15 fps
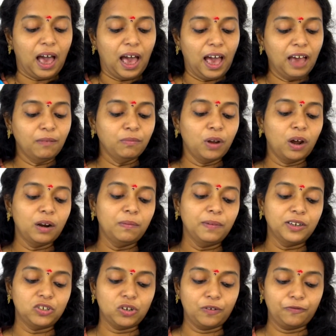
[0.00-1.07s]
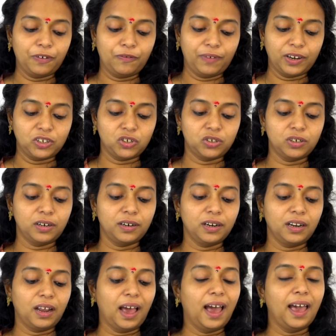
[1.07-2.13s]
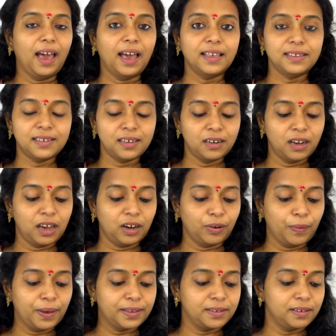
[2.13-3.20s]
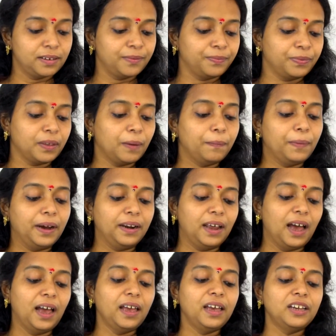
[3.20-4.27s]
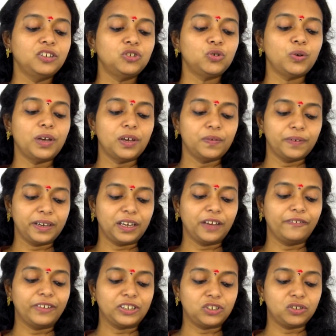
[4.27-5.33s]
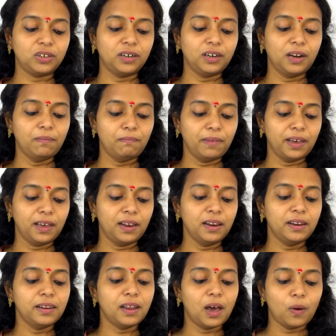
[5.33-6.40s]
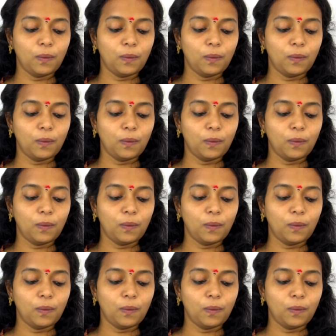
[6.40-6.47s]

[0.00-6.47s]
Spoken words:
I am not much of a vegetarian, I answered her question. But I enjoy a vegetarian meal now